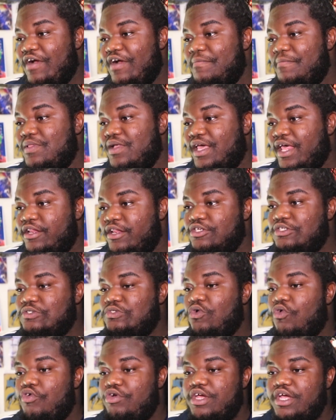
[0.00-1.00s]
I'm looking at the
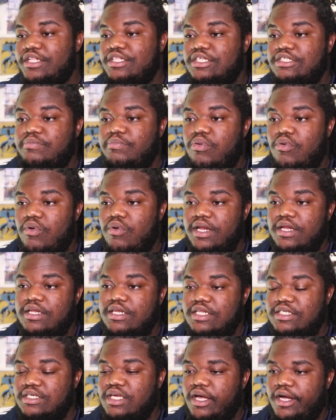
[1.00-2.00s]
story at this point,
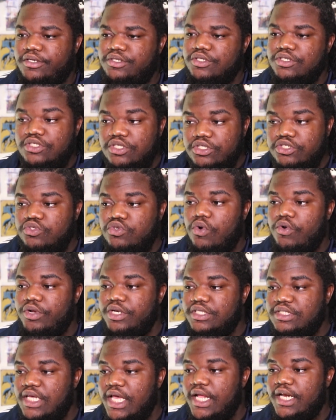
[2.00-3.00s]
and these characters, the
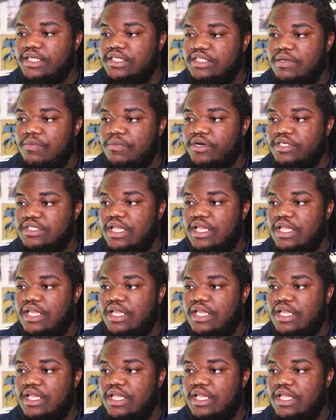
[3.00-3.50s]
story is heading somewhere.